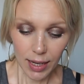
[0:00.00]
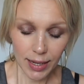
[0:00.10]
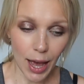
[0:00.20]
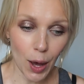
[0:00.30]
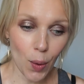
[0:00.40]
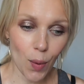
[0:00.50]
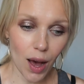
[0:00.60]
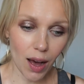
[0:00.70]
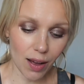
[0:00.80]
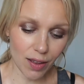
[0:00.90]
Now
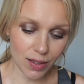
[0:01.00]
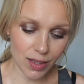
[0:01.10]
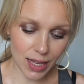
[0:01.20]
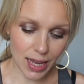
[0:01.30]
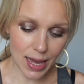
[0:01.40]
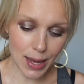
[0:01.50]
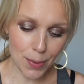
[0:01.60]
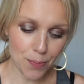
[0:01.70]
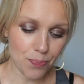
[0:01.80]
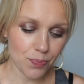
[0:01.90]
the
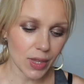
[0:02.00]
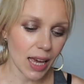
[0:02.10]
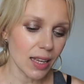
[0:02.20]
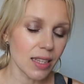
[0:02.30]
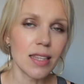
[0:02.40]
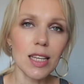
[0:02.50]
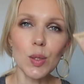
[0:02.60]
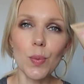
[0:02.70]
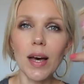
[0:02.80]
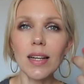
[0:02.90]

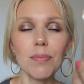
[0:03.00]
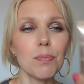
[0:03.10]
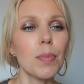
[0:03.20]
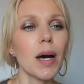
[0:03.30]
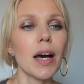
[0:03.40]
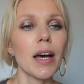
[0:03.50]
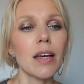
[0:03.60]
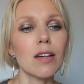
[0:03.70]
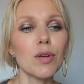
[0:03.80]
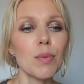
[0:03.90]
this one
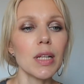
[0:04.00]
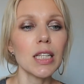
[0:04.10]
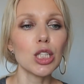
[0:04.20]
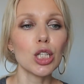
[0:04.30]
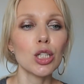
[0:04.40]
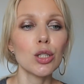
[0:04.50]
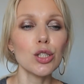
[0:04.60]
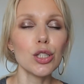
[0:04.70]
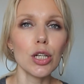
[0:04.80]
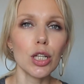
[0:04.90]
by Rimmel,
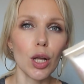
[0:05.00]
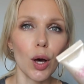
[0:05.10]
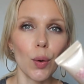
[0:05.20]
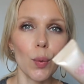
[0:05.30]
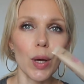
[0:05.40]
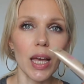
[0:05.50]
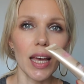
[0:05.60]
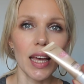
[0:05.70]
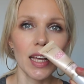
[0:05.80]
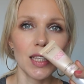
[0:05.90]
Good to Glow.
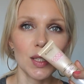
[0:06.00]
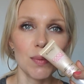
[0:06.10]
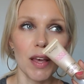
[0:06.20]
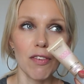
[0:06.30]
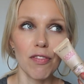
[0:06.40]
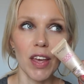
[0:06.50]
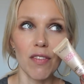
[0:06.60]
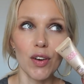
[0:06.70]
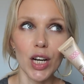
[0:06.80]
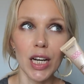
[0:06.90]
It's my
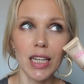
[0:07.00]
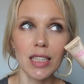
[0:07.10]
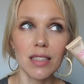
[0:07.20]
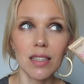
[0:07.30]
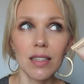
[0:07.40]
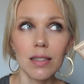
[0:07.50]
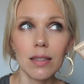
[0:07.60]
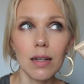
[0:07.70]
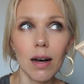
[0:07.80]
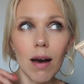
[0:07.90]
favorite
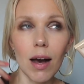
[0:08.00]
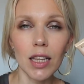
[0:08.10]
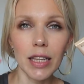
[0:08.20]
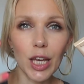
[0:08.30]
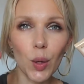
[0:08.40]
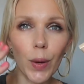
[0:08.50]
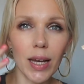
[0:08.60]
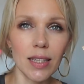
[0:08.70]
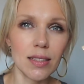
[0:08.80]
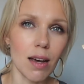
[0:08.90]

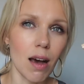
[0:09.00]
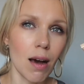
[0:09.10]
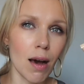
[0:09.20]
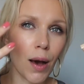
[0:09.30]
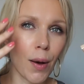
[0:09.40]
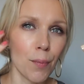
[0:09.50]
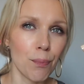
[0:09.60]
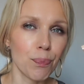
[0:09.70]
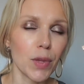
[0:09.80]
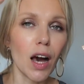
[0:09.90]
liquid
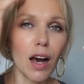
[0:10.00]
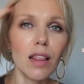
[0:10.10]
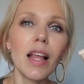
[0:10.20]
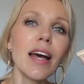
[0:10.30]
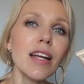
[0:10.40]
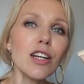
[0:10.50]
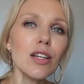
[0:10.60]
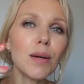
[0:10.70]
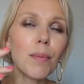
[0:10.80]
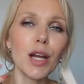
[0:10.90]
um,
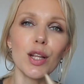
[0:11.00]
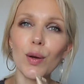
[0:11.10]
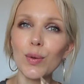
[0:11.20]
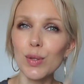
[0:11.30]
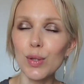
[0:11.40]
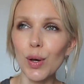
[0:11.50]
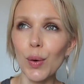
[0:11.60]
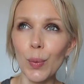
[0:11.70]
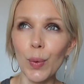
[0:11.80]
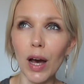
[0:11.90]
highlighter, but it
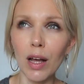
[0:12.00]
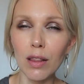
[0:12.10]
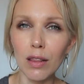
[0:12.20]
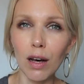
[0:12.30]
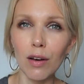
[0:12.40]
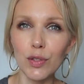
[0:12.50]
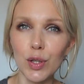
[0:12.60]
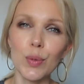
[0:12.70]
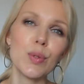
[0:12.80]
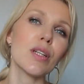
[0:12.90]
also, I love to
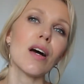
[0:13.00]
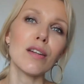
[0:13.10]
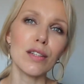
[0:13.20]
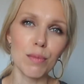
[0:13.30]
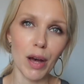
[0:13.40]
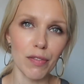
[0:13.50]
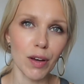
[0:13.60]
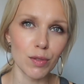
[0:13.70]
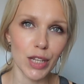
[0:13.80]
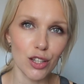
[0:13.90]
use it under my
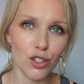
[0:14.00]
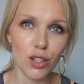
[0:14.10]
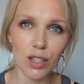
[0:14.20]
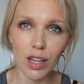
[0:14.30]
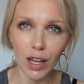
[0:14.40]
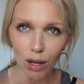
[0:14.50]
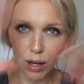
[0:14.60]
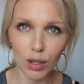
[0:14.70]
foundation, like